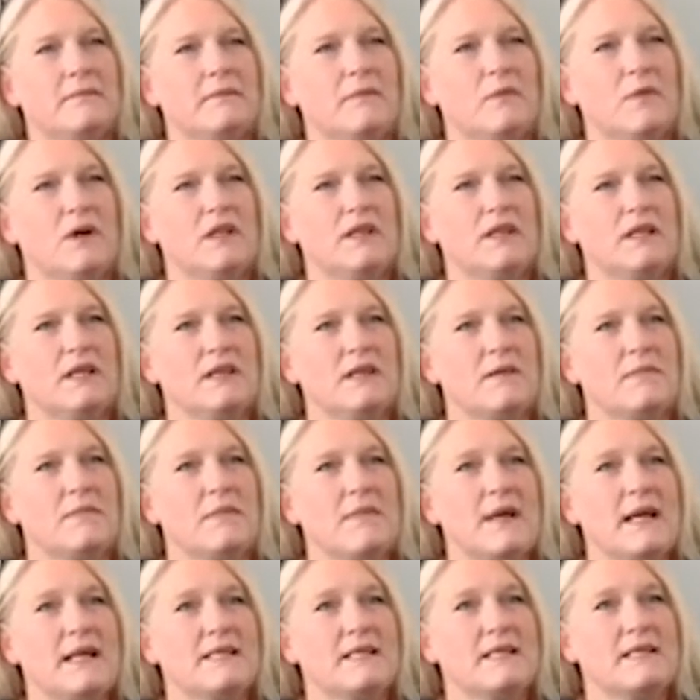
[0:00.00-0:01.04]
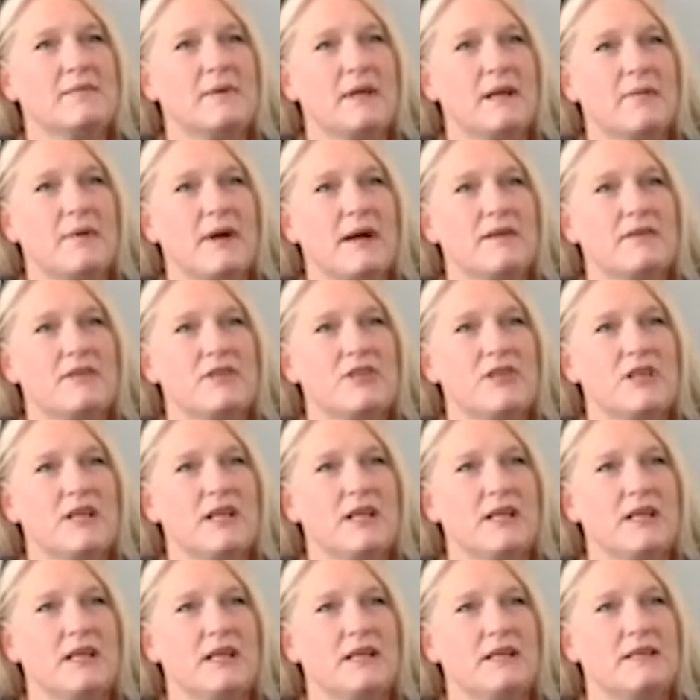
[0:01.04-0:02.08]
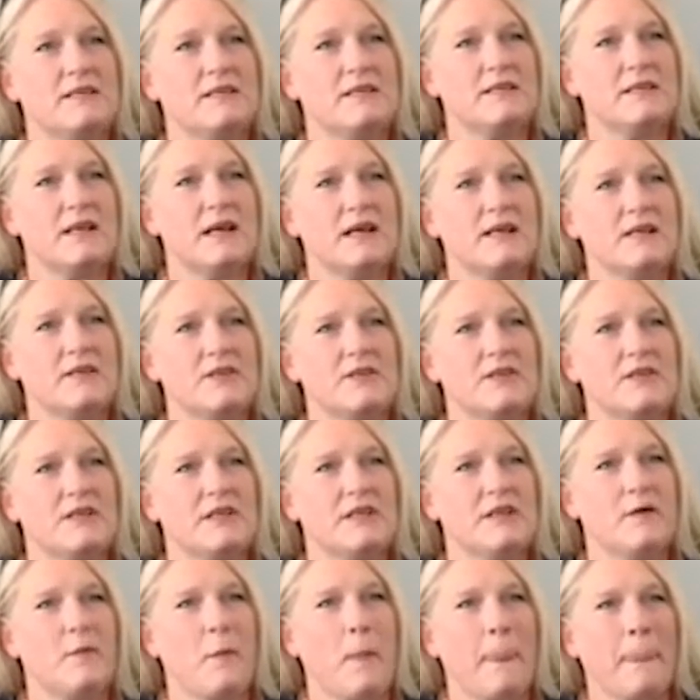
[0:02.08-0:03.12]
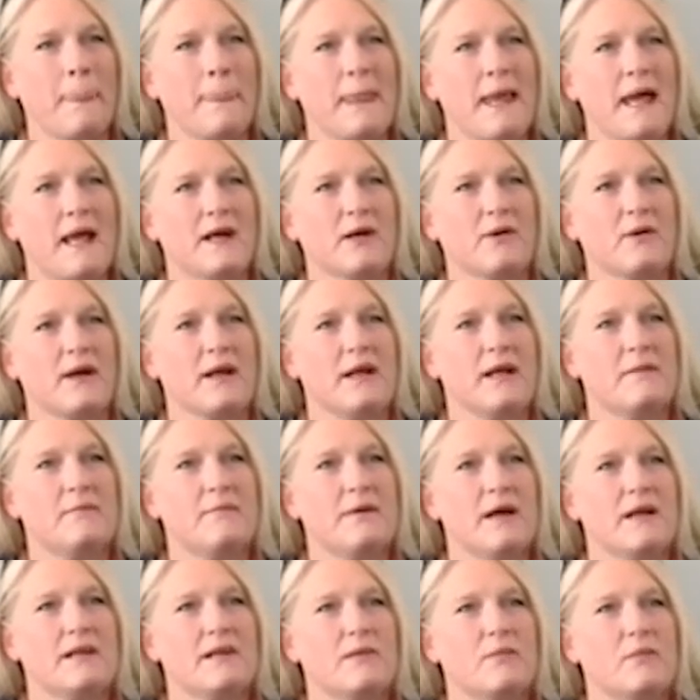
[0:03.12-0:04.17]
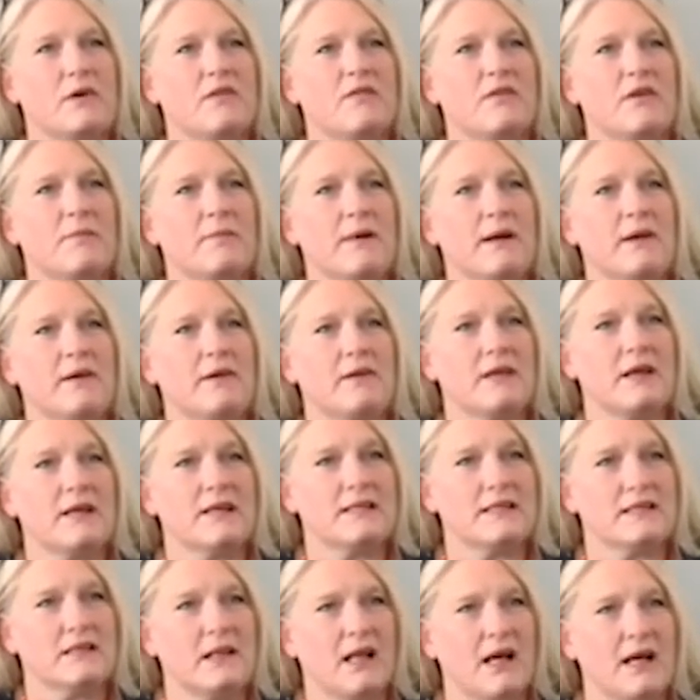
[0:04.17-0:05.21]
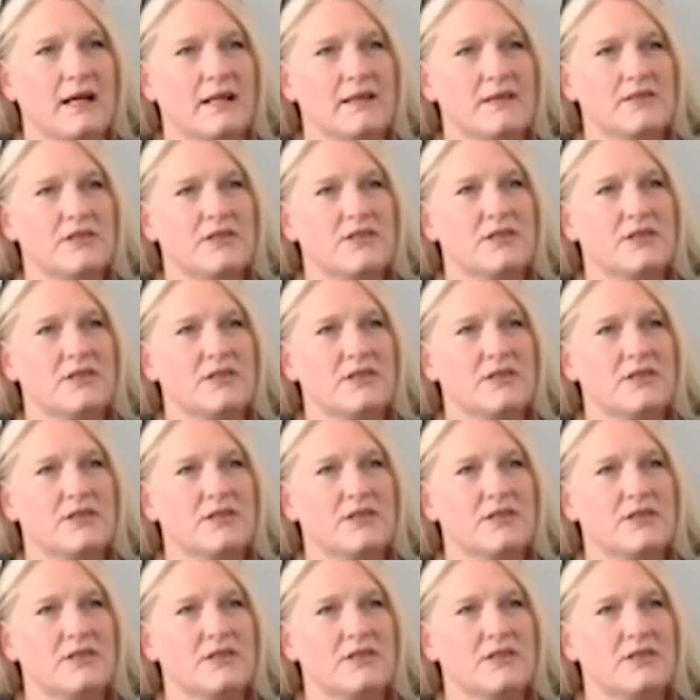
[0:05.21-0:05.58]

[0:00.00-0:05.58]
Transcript: One thing that amazes me about Jean is that she had a great impact on one of our paralyzed clients.